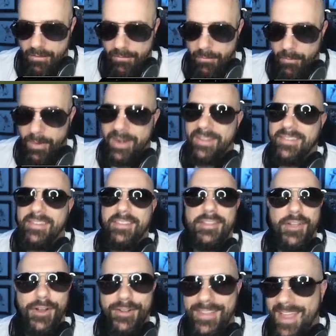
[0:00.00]
What is it?
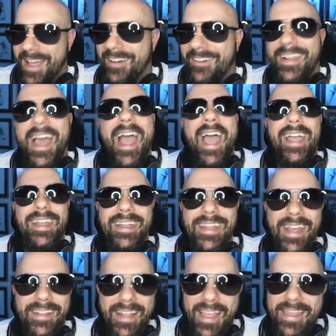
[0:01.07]
Third down.
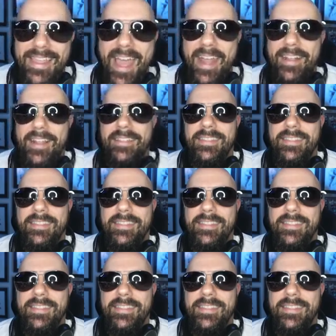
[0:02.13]
Get that